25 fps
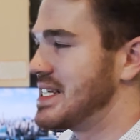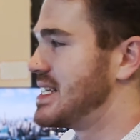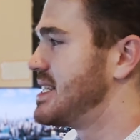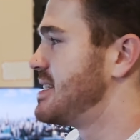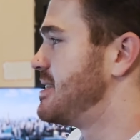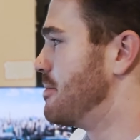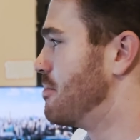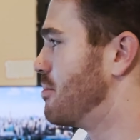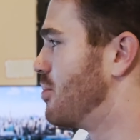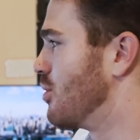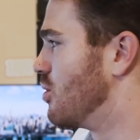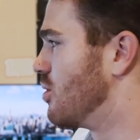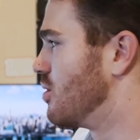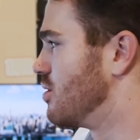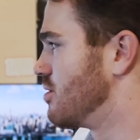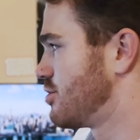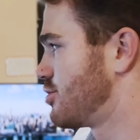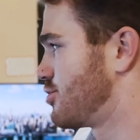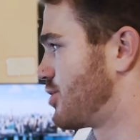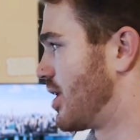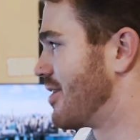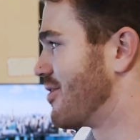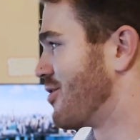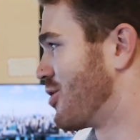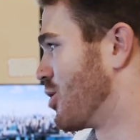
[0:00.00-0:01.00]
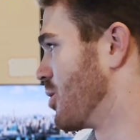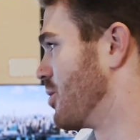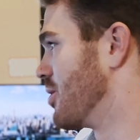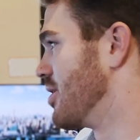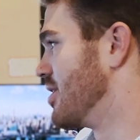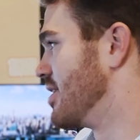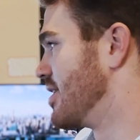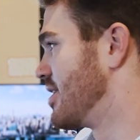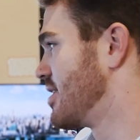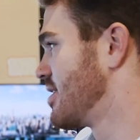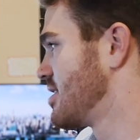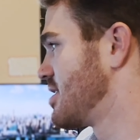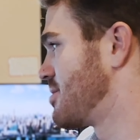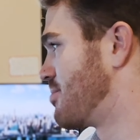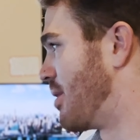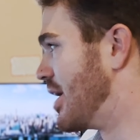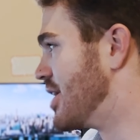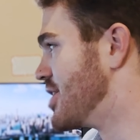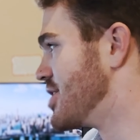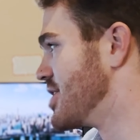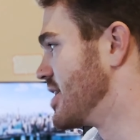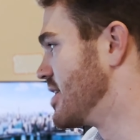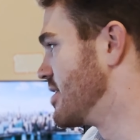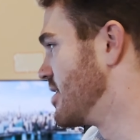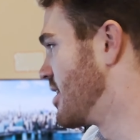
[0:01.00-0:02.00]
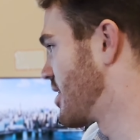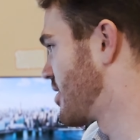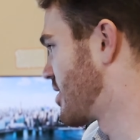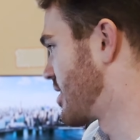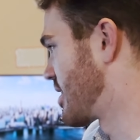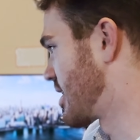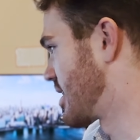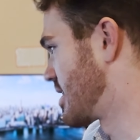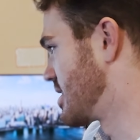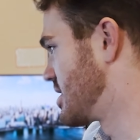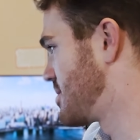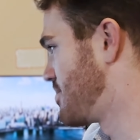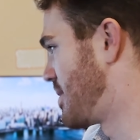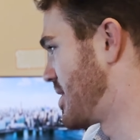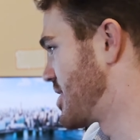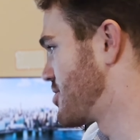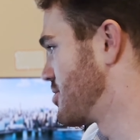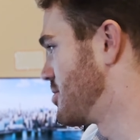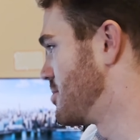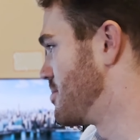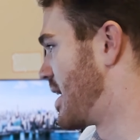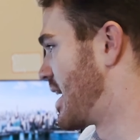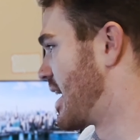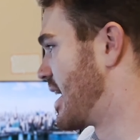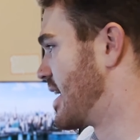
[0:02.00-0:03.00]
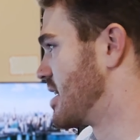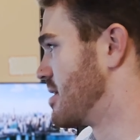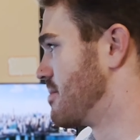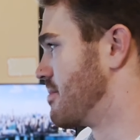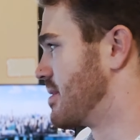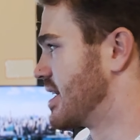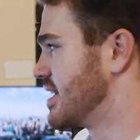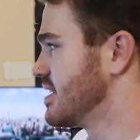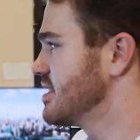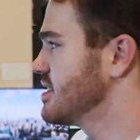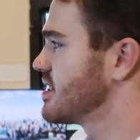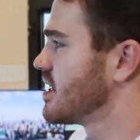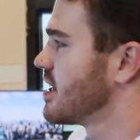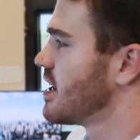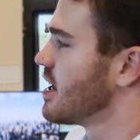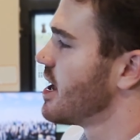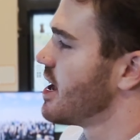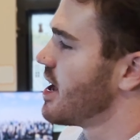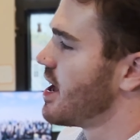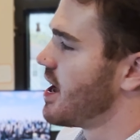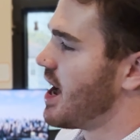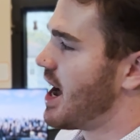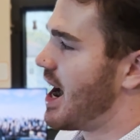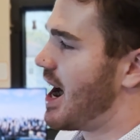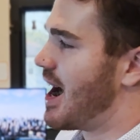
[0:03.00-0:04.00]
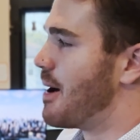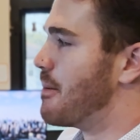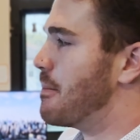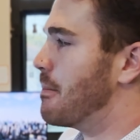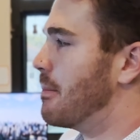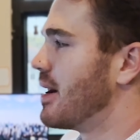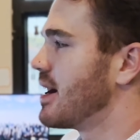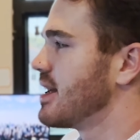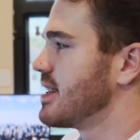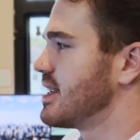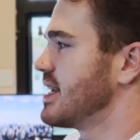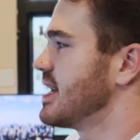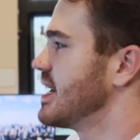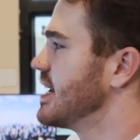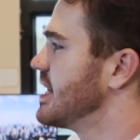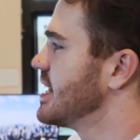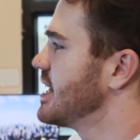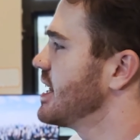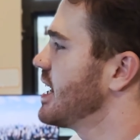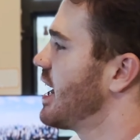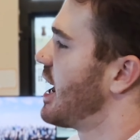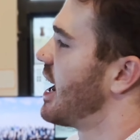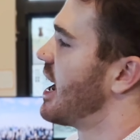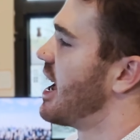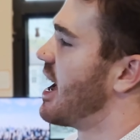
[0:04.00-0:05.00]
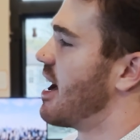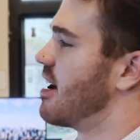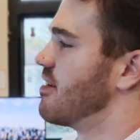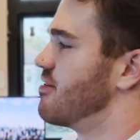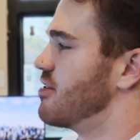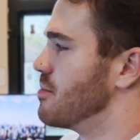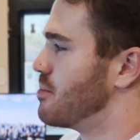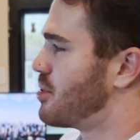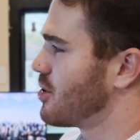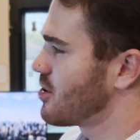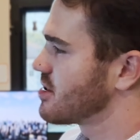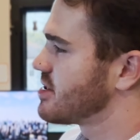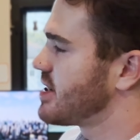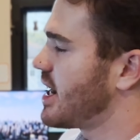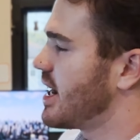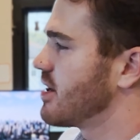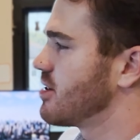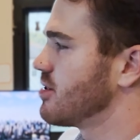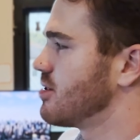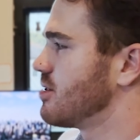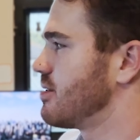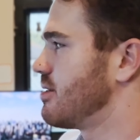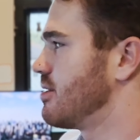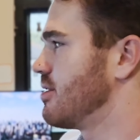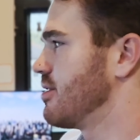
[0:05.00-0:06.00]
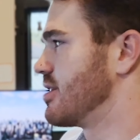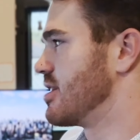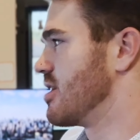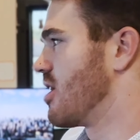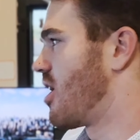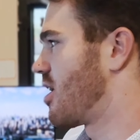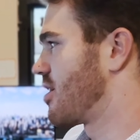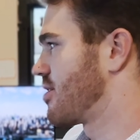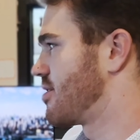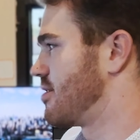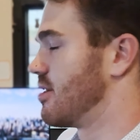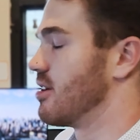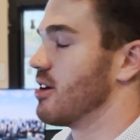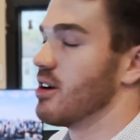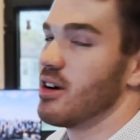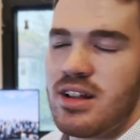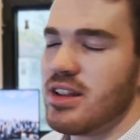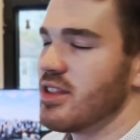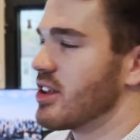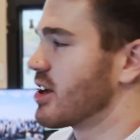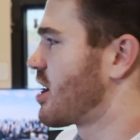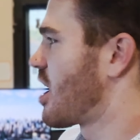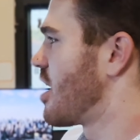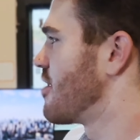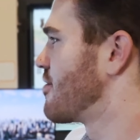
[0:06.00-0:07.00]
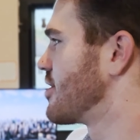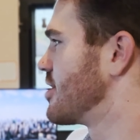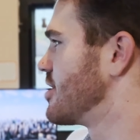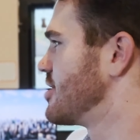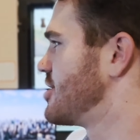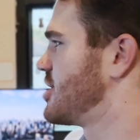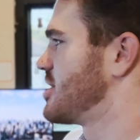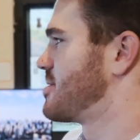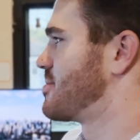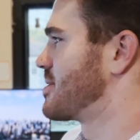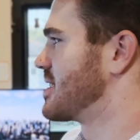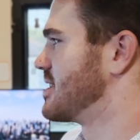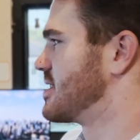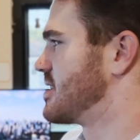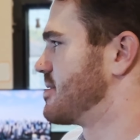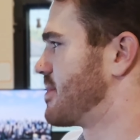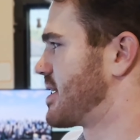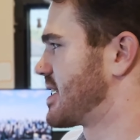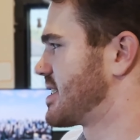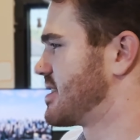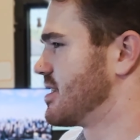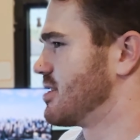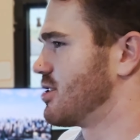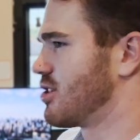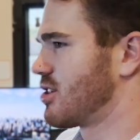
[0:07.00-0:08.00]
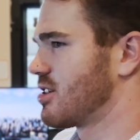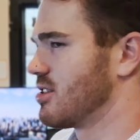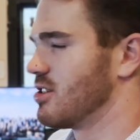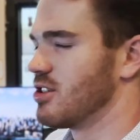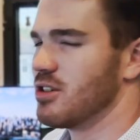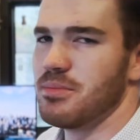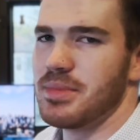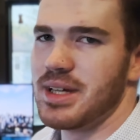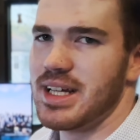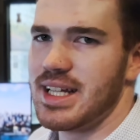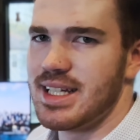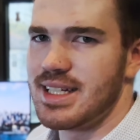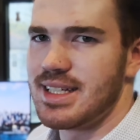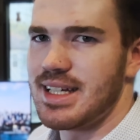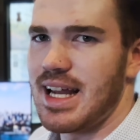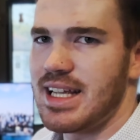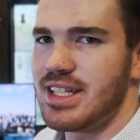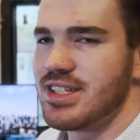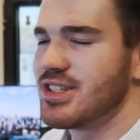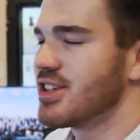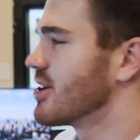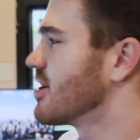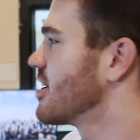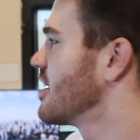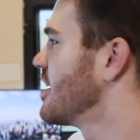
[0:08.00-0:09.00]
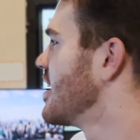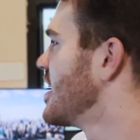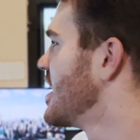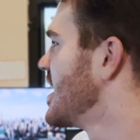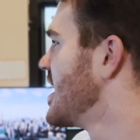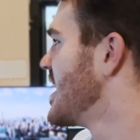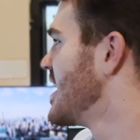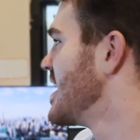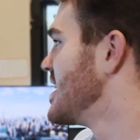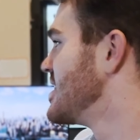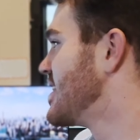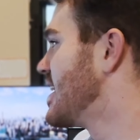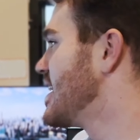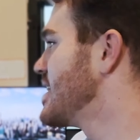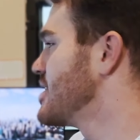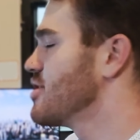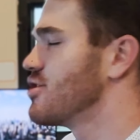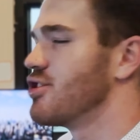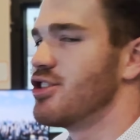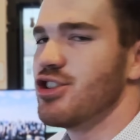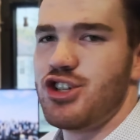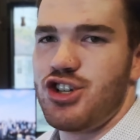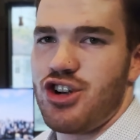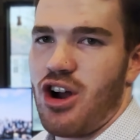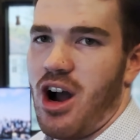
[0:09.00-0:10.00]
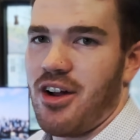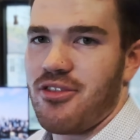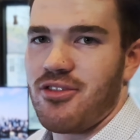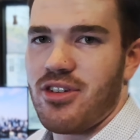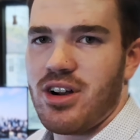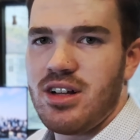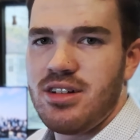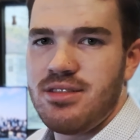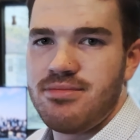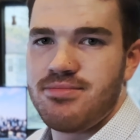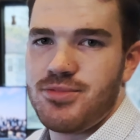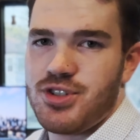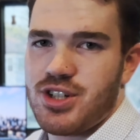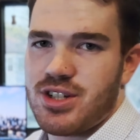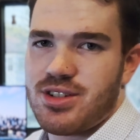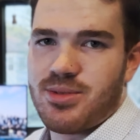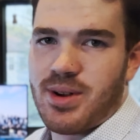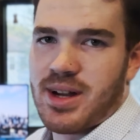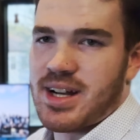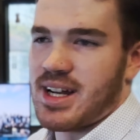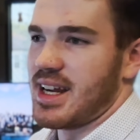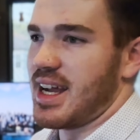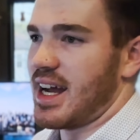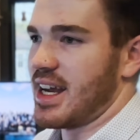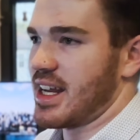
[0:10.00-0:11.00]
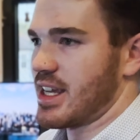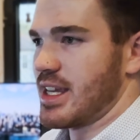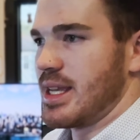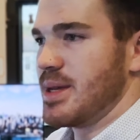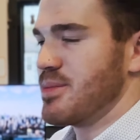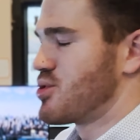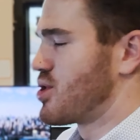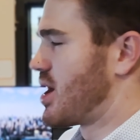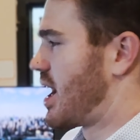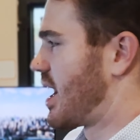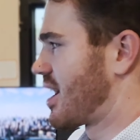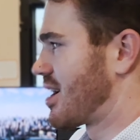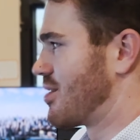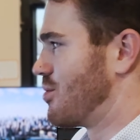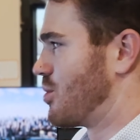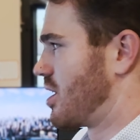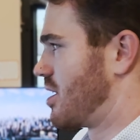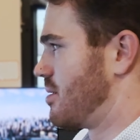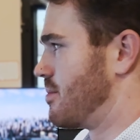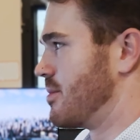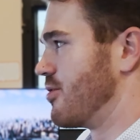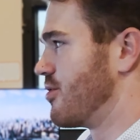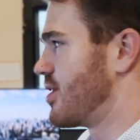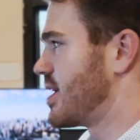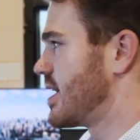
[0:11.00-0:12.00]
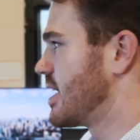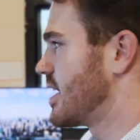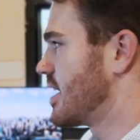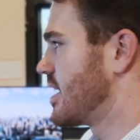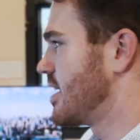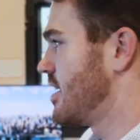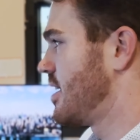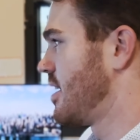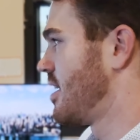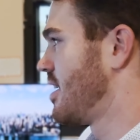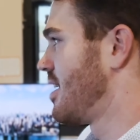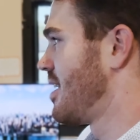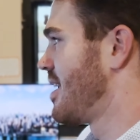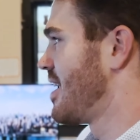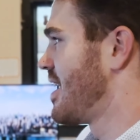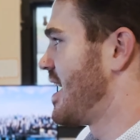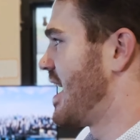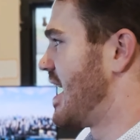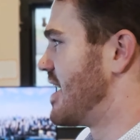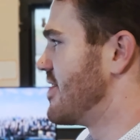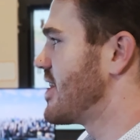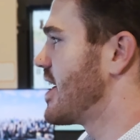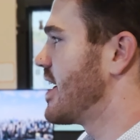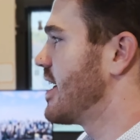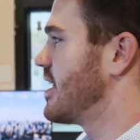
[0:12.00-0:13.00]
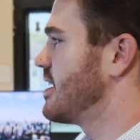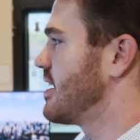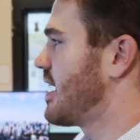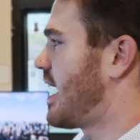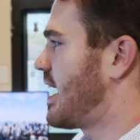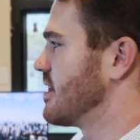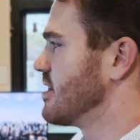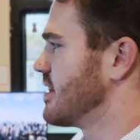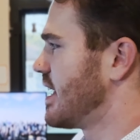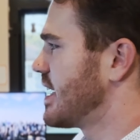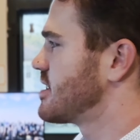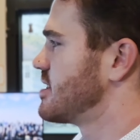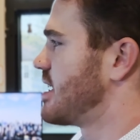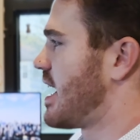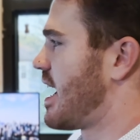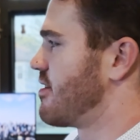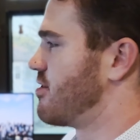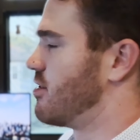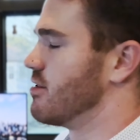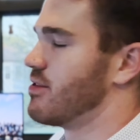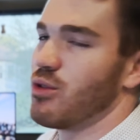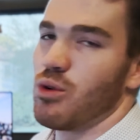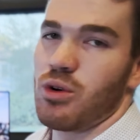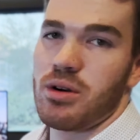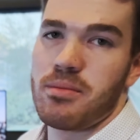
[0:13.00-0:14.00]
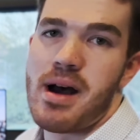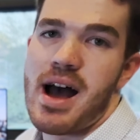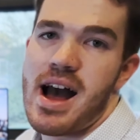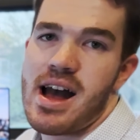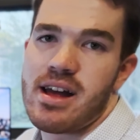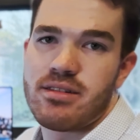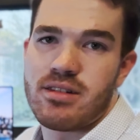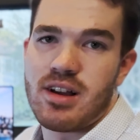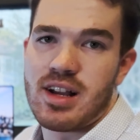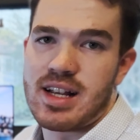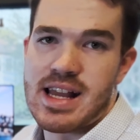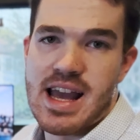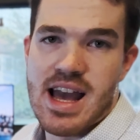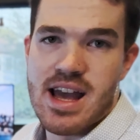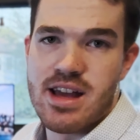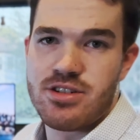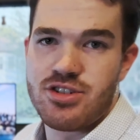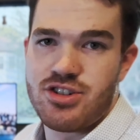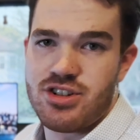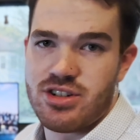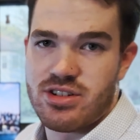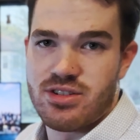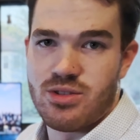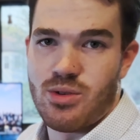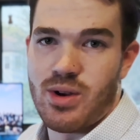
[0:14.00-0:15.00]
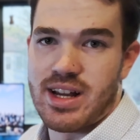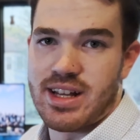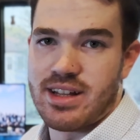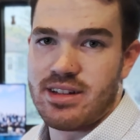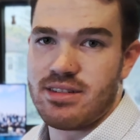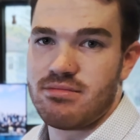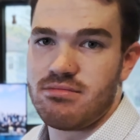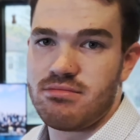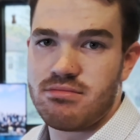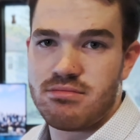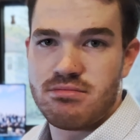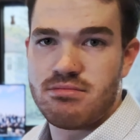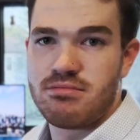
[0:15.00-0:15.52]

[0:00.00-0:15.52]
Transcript: simple, straightforward spreadsheet, nothing special by any means. Um, but in it, I have the book title, the author, the cover, just because it makes it look a little bit nicer. Then the genre, just so I can kind of keep track of what I've been reading. And then I like to have the format again, just so I can